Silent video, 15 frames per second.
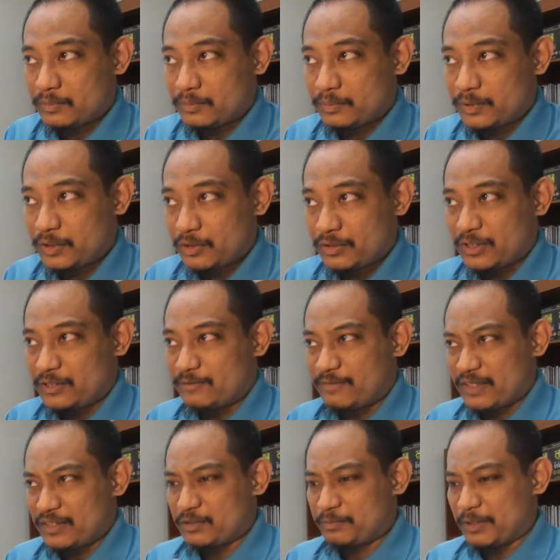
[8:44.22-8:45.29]
Because it's
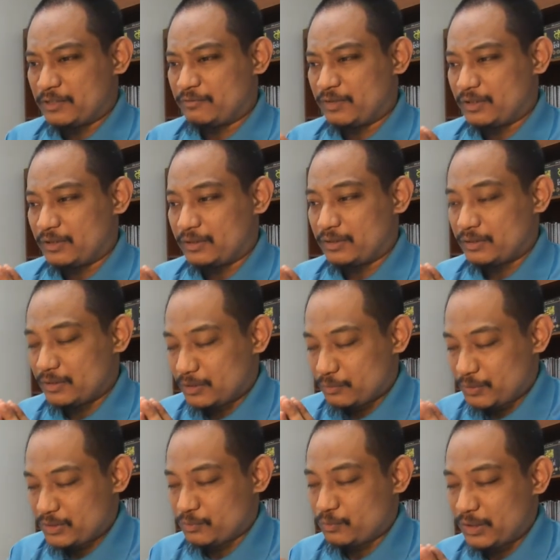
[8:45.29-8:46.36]
very specific, the
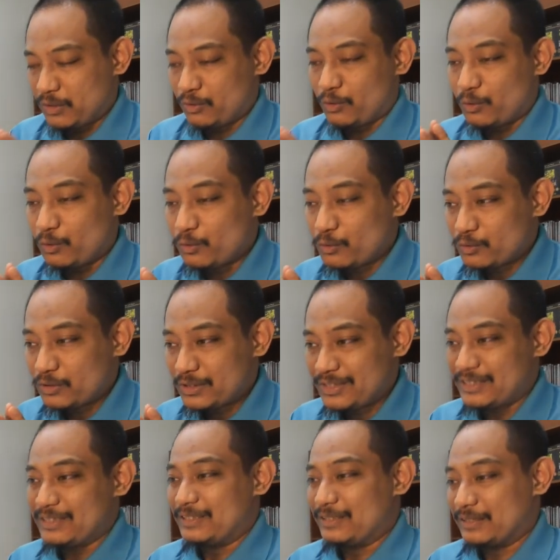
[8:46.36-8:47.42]
quiz will
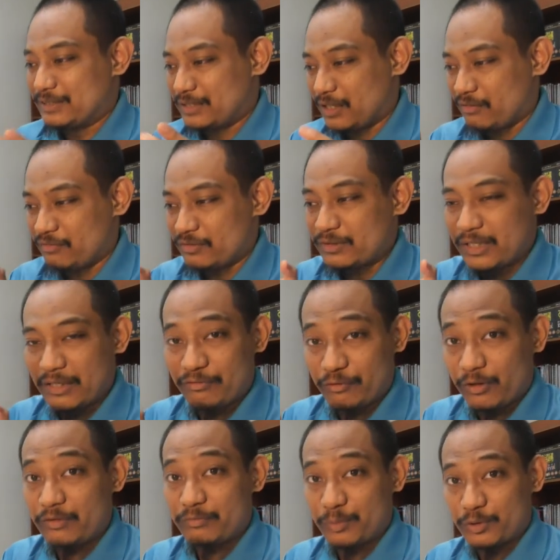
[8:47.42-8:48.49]
only cover that
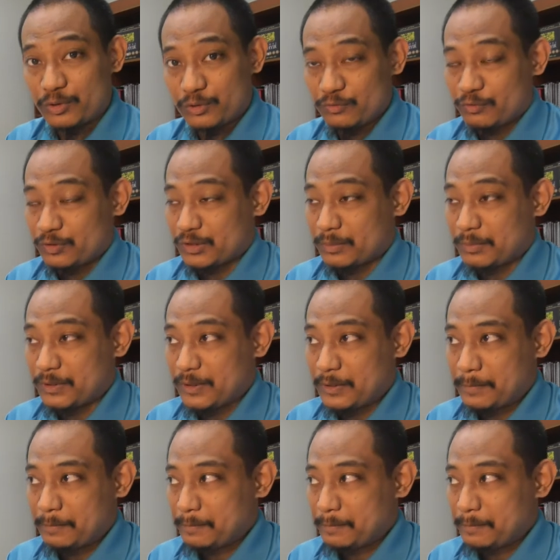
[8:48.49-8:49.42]
5.2, for example, right?